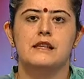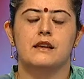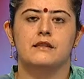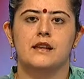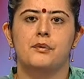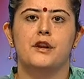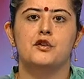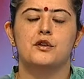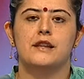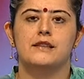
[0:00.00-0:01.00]
uh,
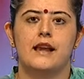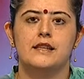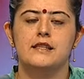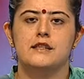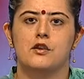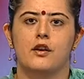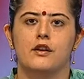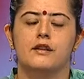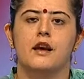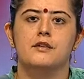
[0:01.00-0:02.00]
separation anxiety
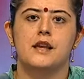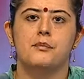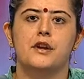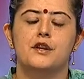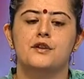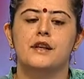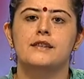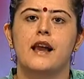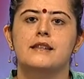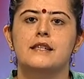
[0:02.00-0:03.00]
disorder. Now separation
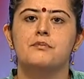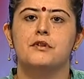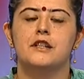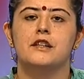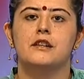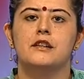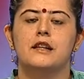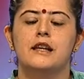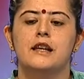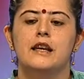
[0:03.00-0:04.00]
anxiety, particularly